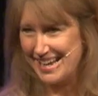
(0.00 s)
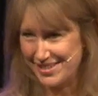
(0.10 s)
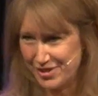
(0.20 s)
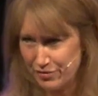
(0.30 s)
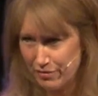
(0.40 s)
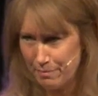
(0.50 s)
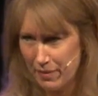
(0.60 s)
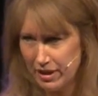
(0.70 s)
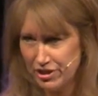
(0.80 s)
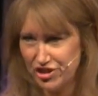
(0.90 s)
is to
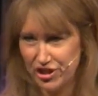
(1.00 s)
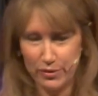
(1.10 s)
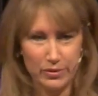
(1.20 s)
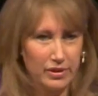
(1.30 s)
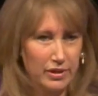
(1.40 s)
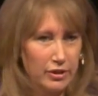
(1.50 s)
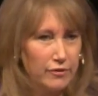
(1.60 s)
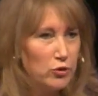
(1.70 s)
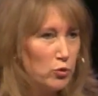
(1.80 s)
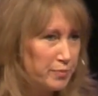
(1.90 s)
remind you
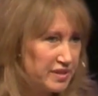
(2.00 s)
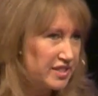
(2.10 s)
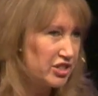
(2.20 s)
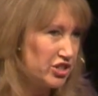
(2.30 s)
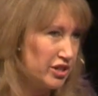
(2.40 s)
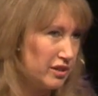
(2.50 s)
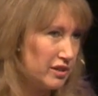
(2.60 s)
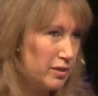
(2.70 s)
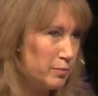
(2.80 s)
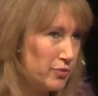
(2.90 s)
of your position
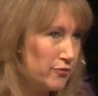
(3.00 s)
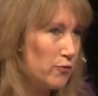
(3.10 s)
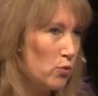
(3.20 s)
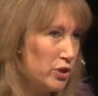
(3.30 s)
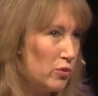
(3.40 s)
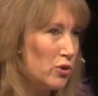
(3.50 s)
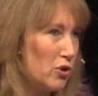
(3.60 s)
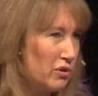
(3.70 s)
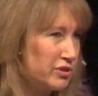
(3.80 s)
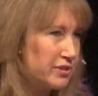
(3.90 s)
before your
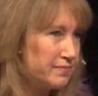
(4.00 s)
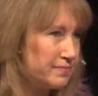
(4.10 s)
God.